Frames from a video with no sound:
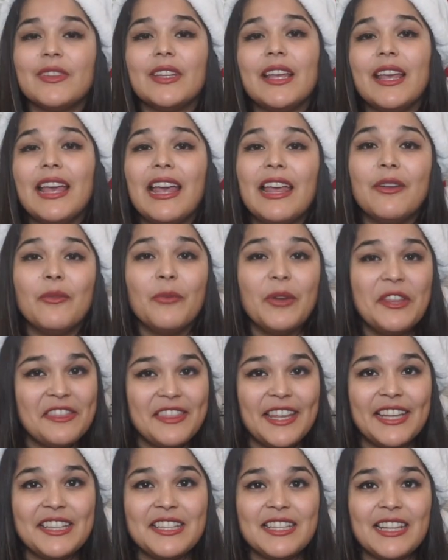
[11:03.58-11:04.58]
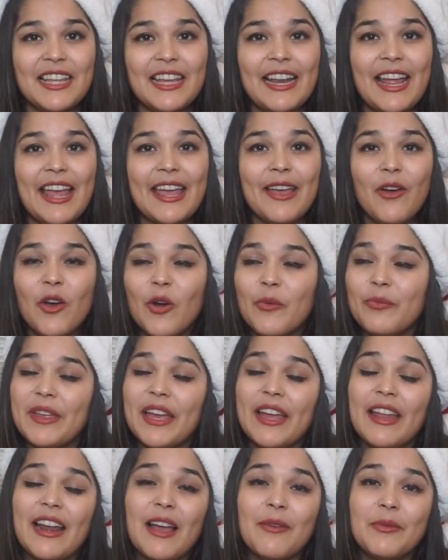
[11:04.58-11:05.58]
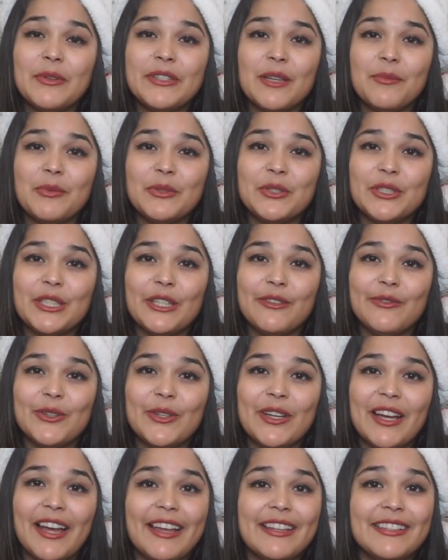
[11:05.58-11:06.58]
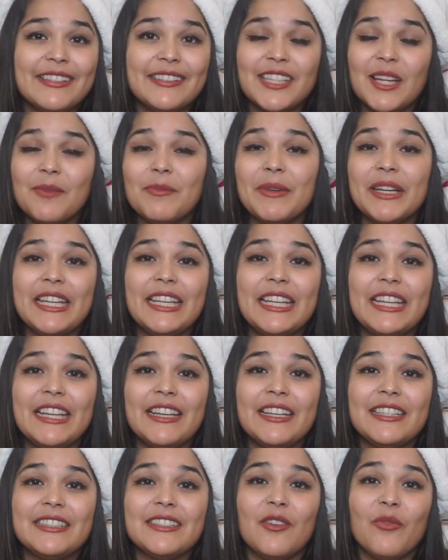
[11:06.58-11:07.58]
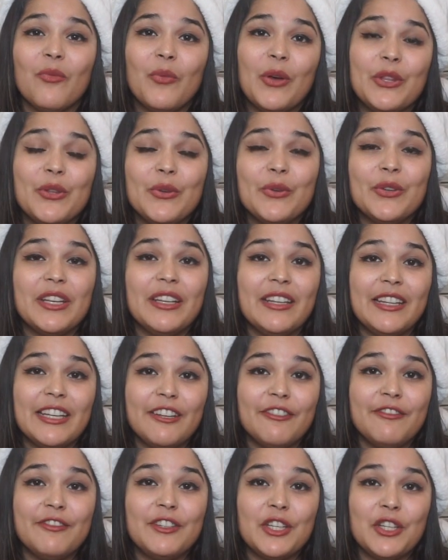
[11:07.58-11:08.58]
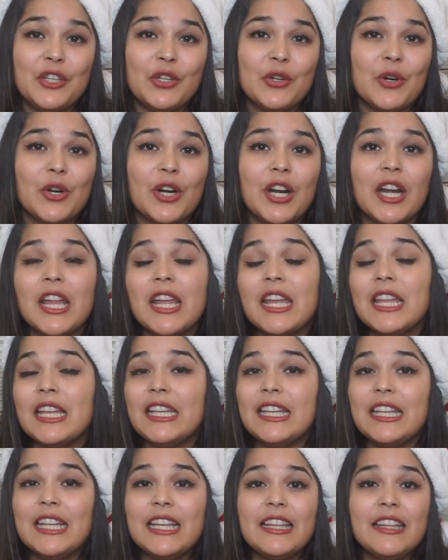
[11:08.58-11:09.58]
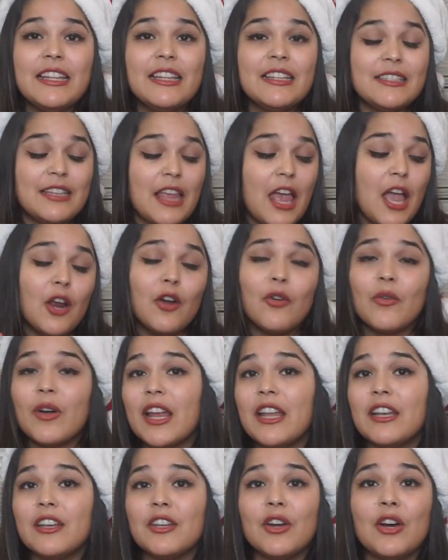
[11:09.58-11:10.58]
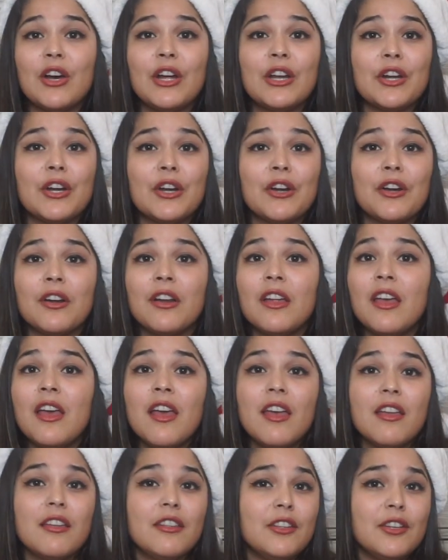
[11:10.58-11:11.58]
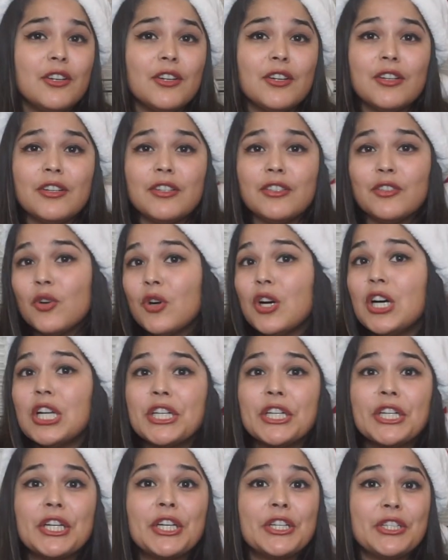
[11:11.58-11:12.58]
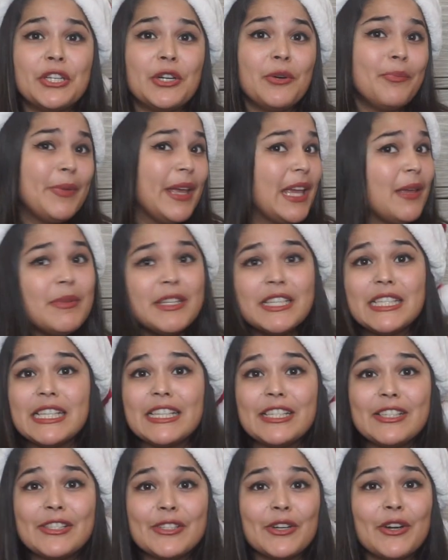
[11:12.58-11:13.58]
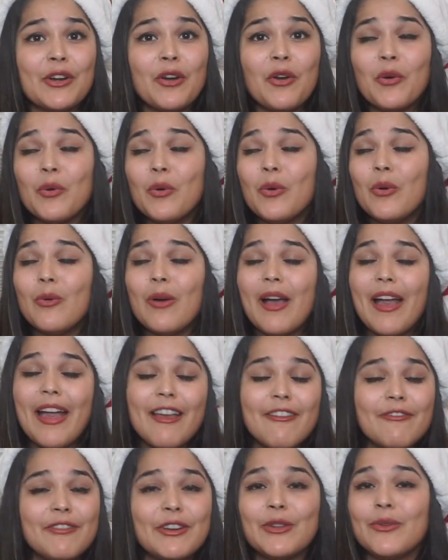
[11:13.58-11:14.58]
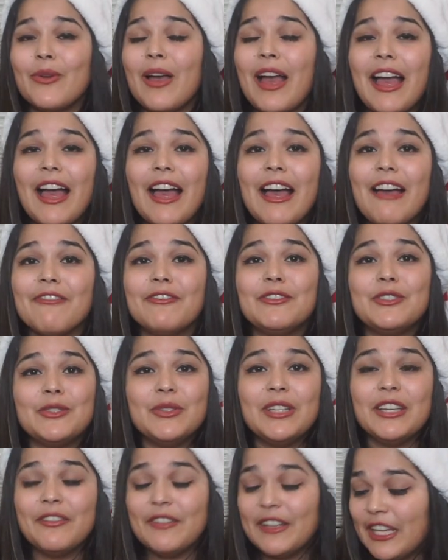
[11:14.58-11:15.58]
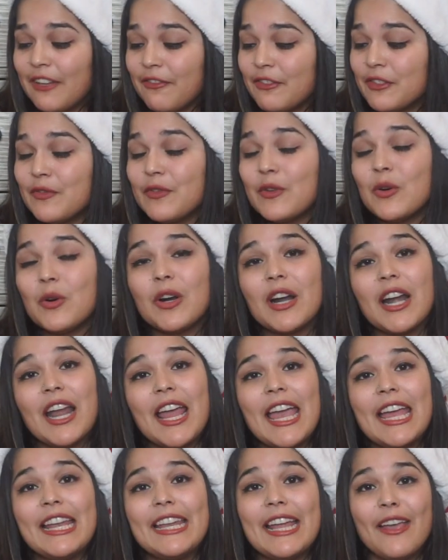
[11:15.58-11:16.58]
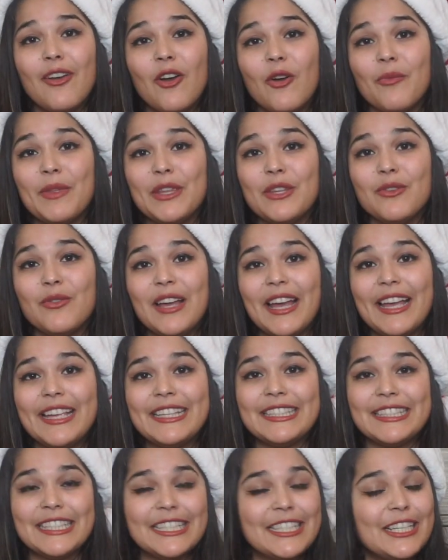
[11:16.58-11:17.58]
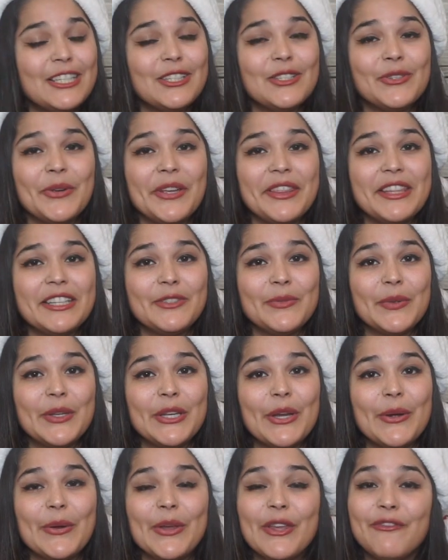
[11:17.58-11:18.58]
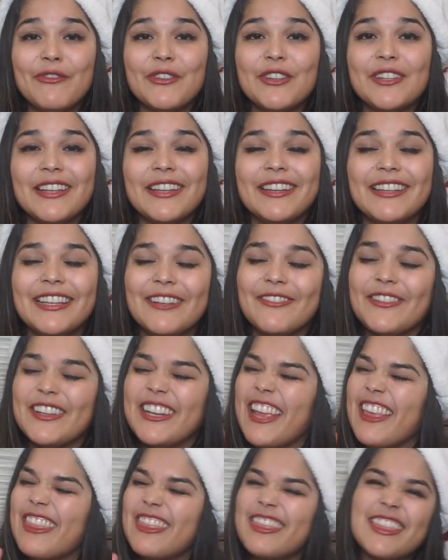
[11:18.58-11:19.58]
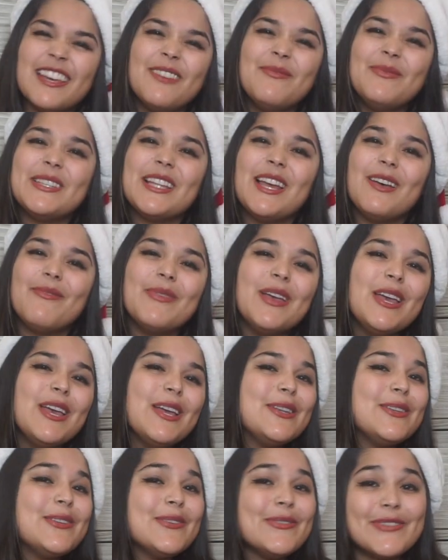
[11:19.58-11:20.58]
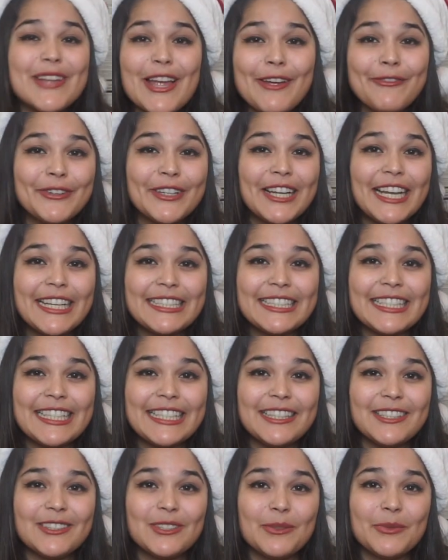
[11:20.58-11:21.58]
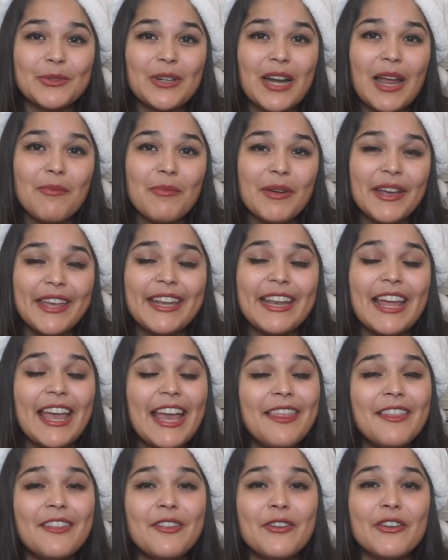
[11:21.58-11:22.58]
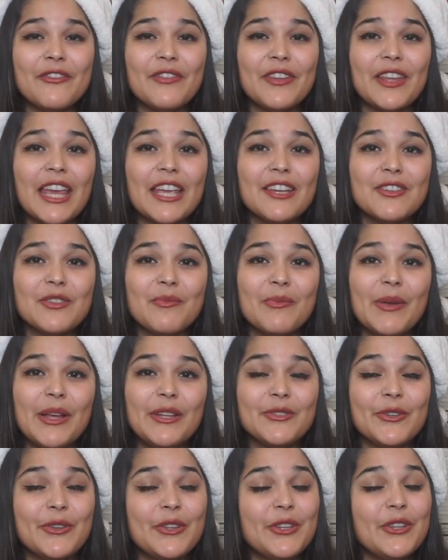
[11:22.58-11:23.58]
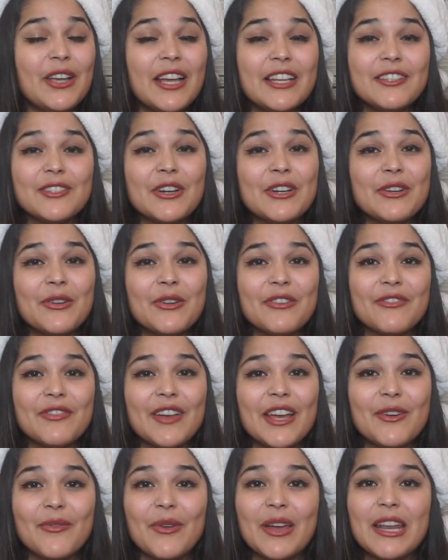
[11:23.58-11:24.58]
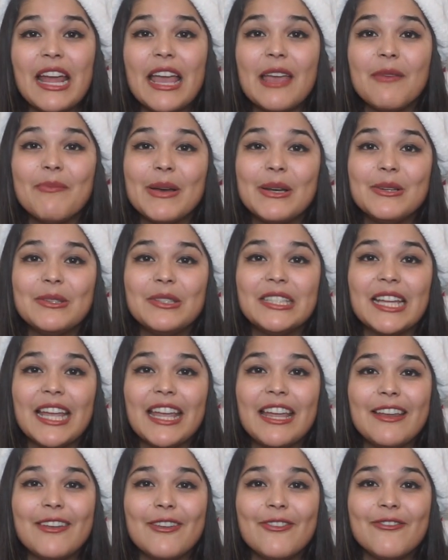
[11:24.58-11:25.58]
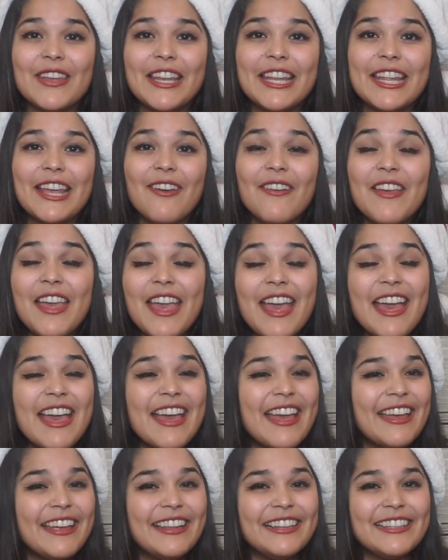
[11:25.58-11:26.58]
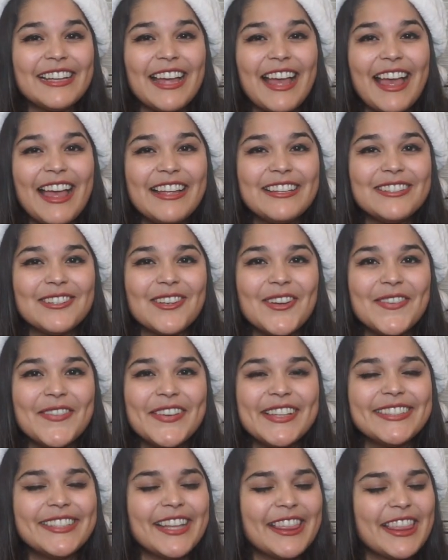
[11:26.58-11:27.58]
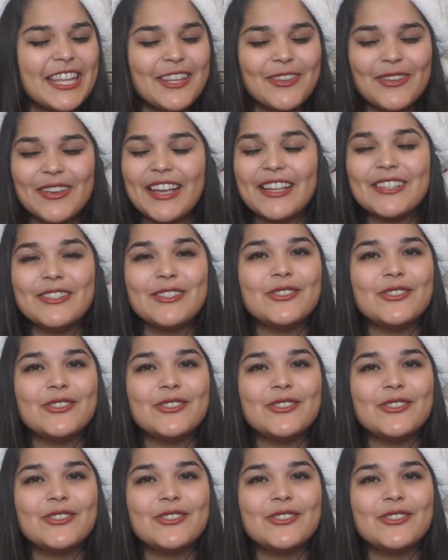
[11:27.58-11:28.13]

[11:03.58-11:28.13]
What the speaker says: And with that said, I hope that I was able to give you guys some ideas on what you can gift your niece, granddaughter, your daughter, your baby sister, whoever you have to give a gift for. And I hope that you guys did enjoy this video. If you did, give it a thumbs up. Do not forget to hit the subscribe button and the notification bell so that you guys are notified when I post a new video. And as always, thank you guys